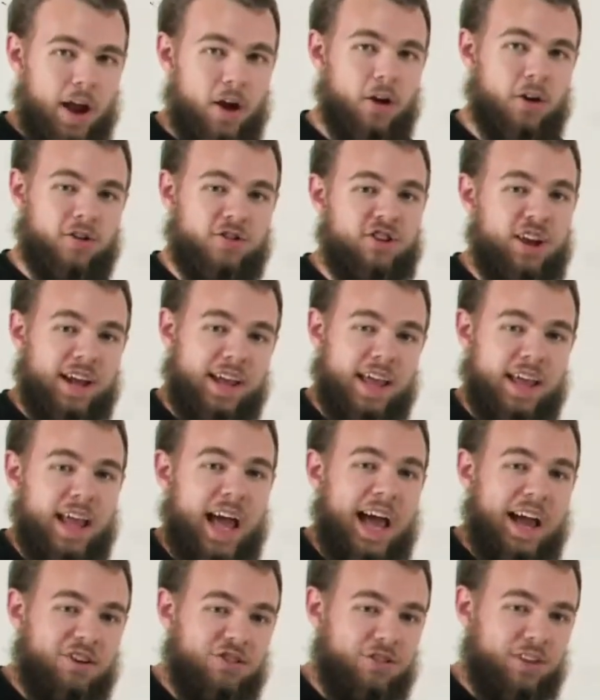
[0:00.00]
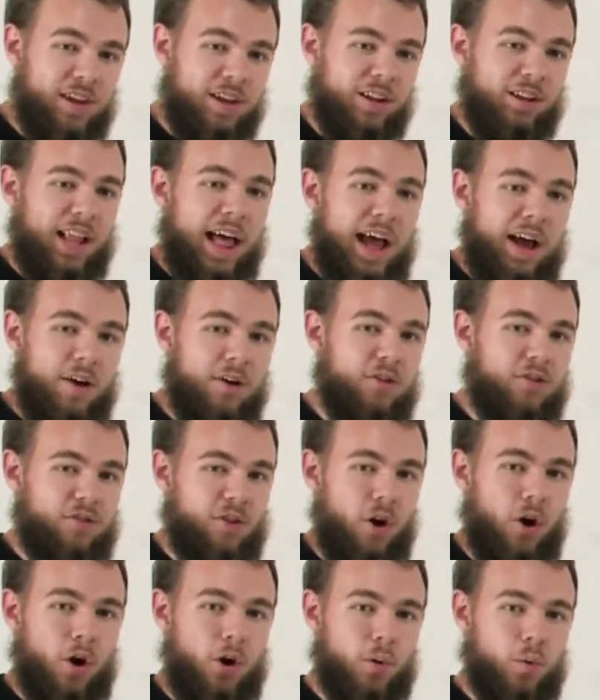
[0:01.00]
Error checking actually
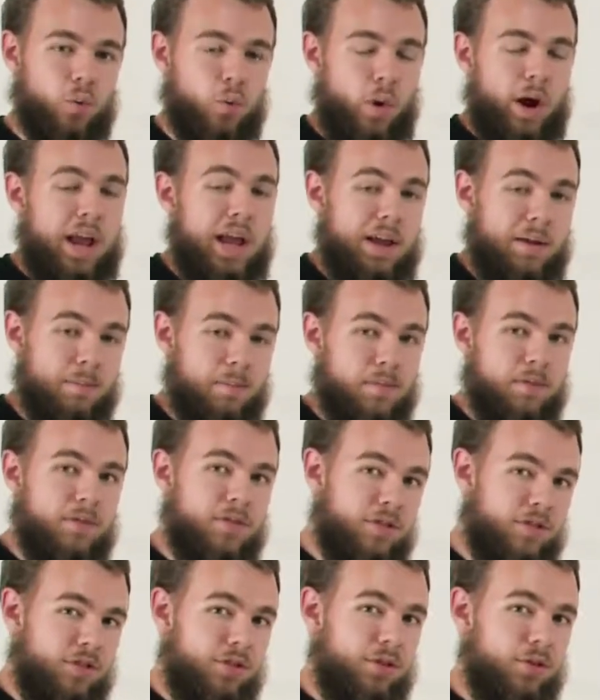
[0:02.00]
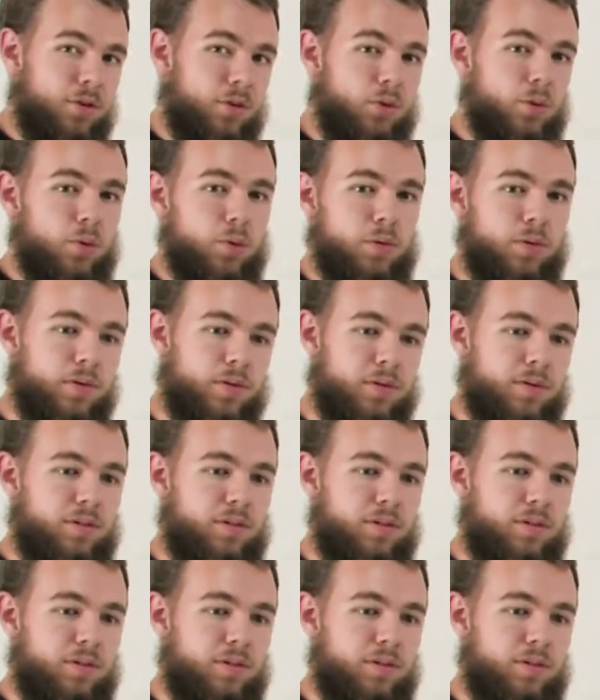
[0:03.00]
allows our RAM to